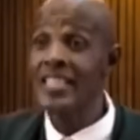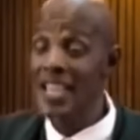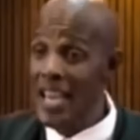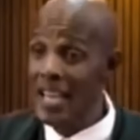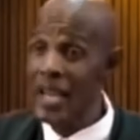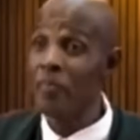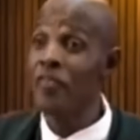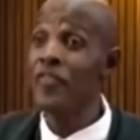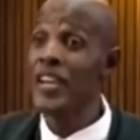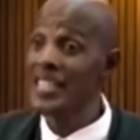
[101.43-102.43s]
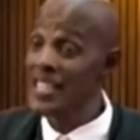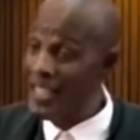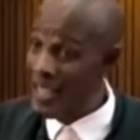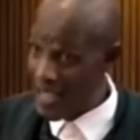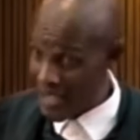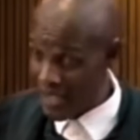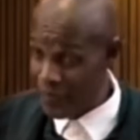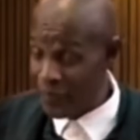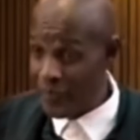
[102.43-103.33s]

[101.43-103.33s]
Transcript: and said emphatically